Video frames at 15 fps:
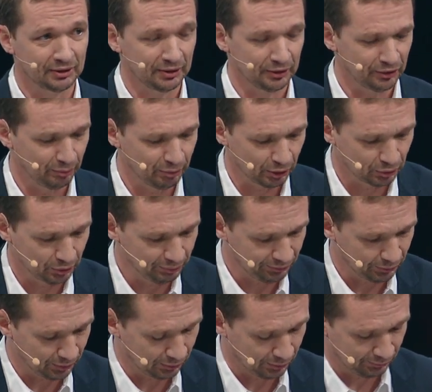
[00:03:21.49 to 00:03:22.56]
customer group
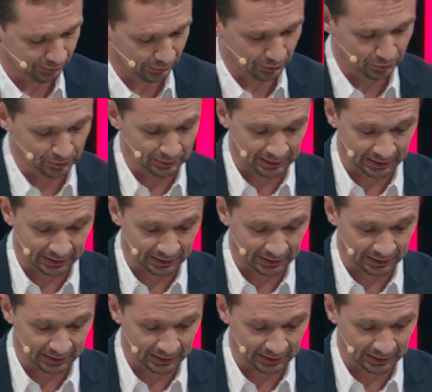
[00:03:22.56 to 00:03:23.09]
for you,